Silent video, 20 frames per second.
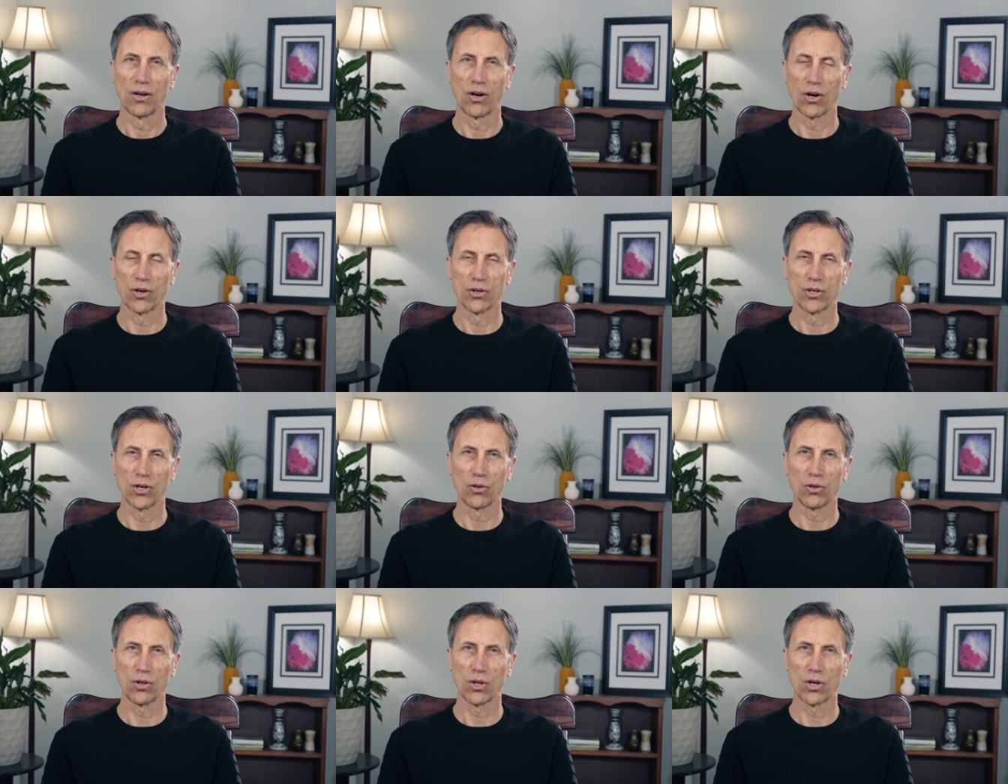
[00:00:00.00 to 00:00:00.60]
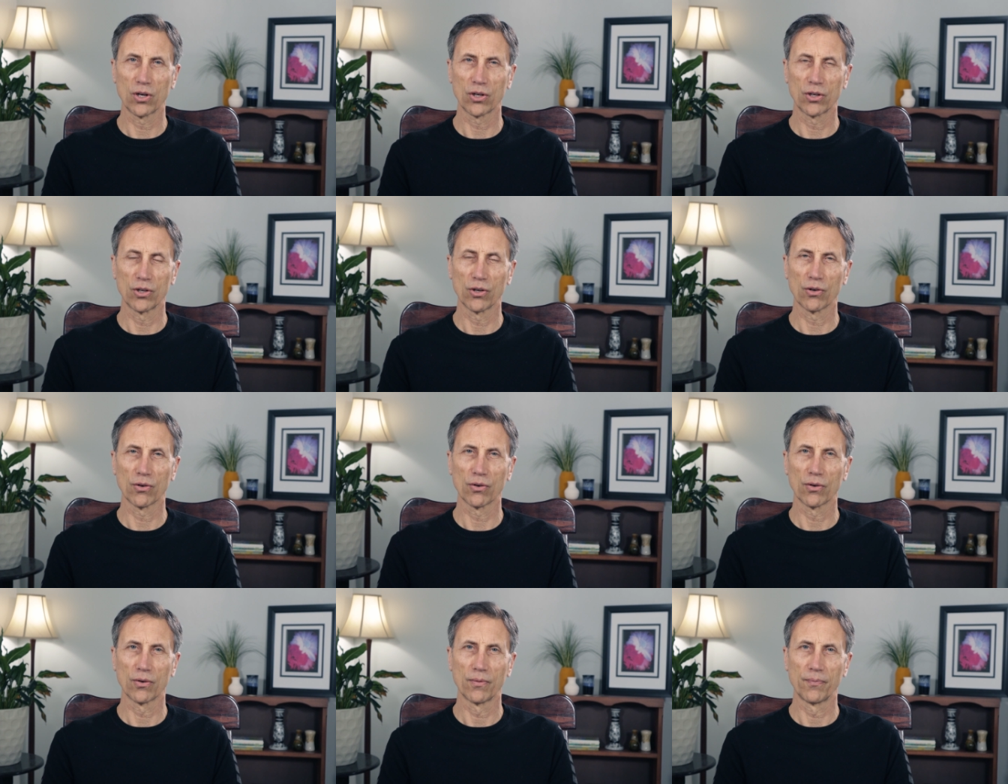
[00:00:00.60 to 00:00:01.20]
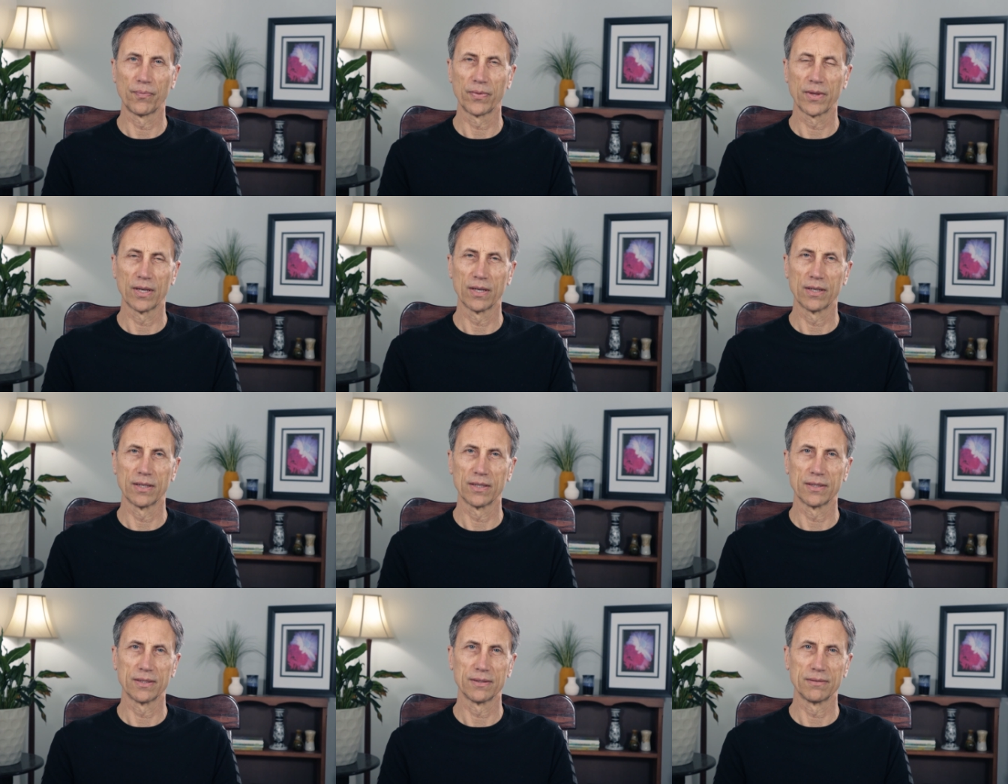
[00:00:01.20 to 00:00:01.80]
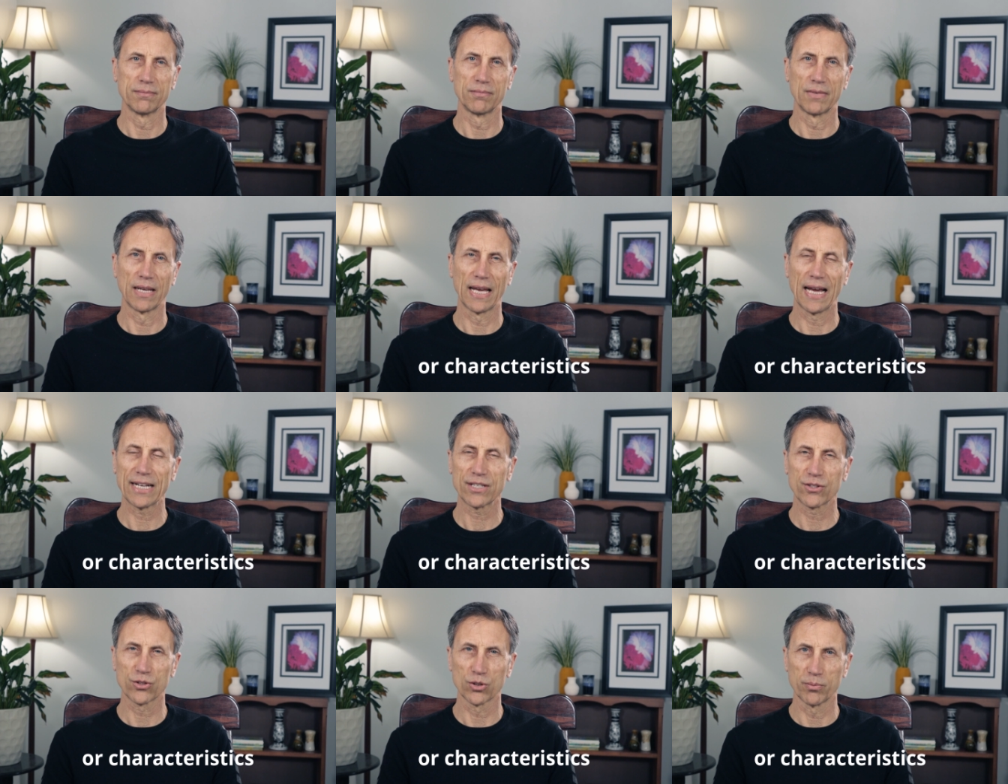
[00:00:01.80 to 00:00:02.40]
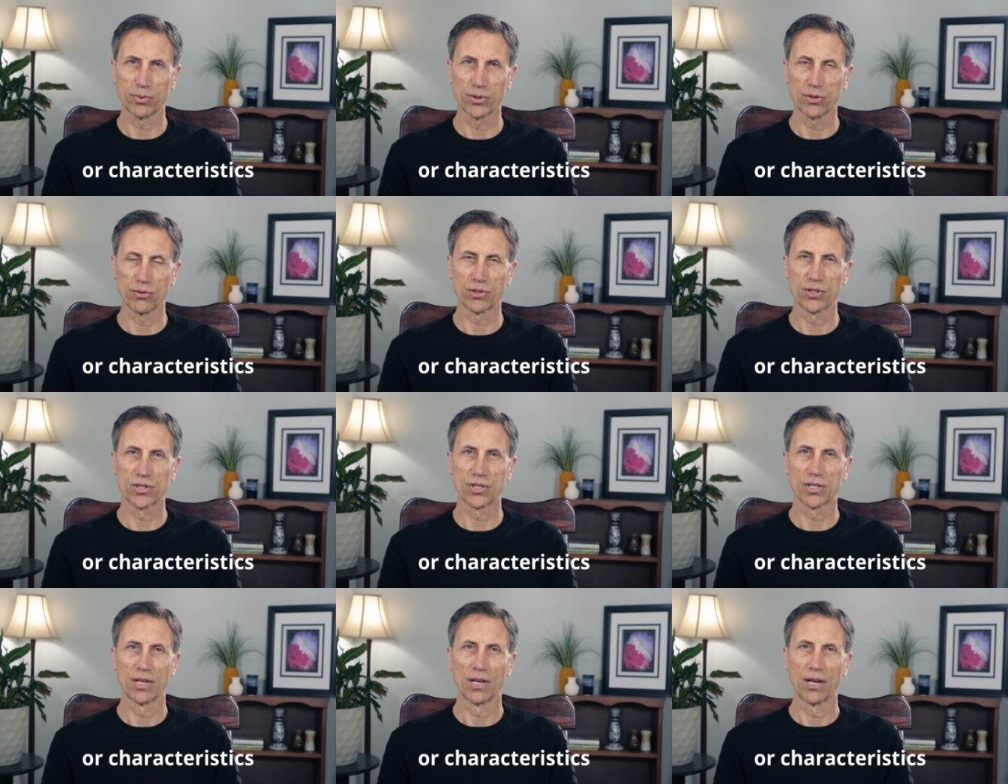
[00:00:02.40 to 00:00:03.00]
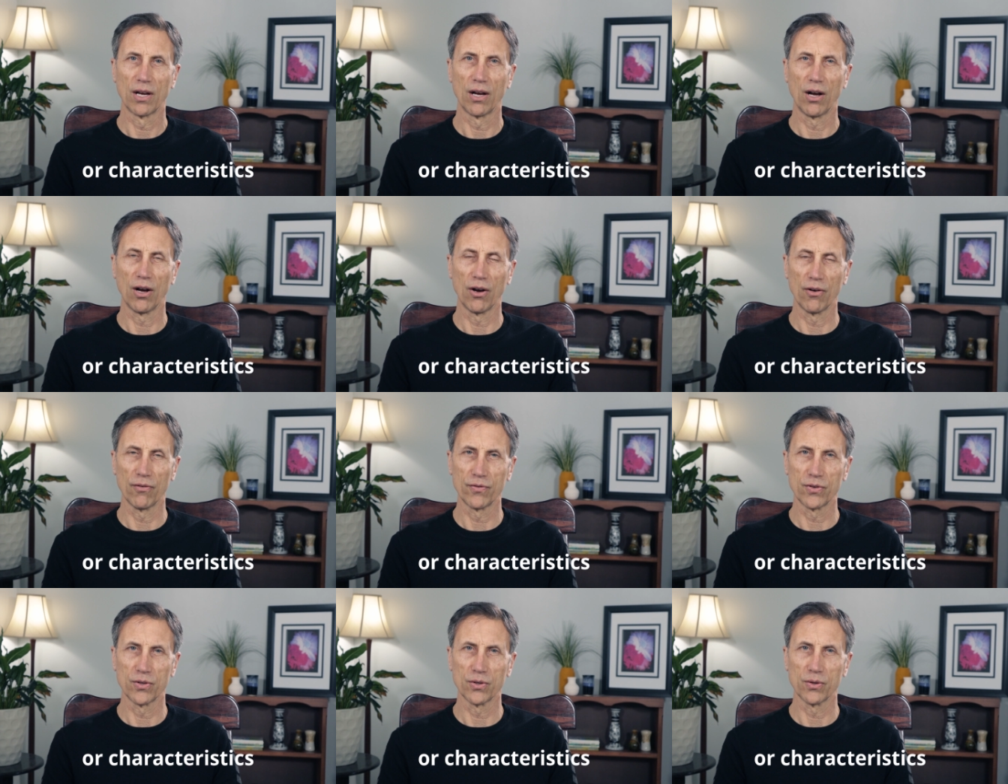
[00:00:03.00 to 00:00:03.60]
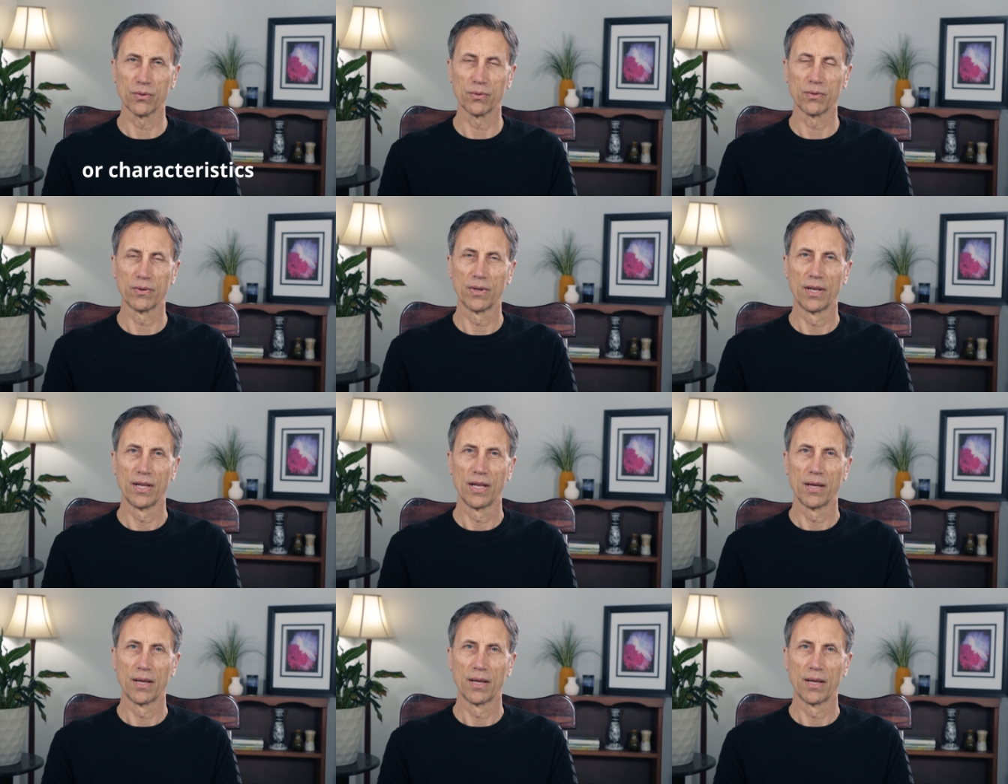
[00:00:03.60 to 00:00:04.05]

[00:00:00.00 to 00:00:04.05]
are no longer attributes of you,